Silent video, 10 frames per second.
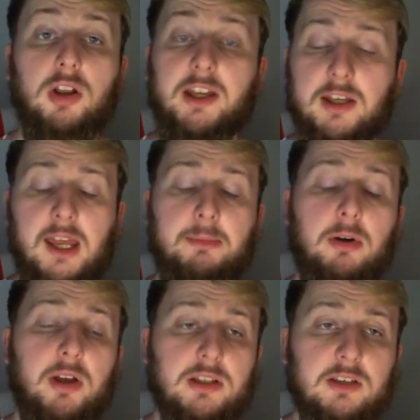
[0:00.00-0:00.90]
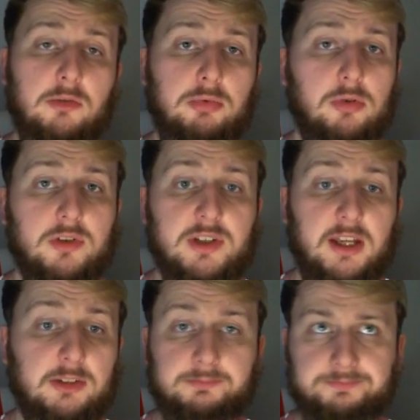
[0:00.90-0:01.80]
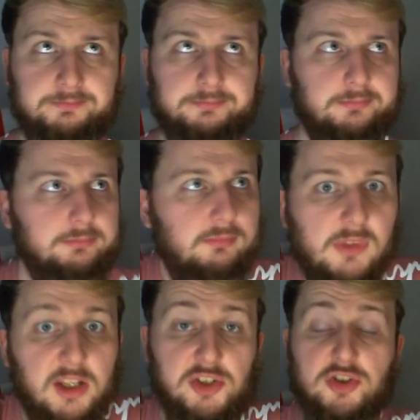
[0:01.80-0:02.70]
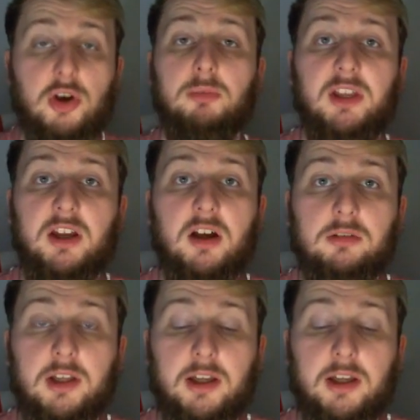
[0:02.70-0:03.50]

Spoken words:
Ole came out against Liverpool and said, "You just got Lingard,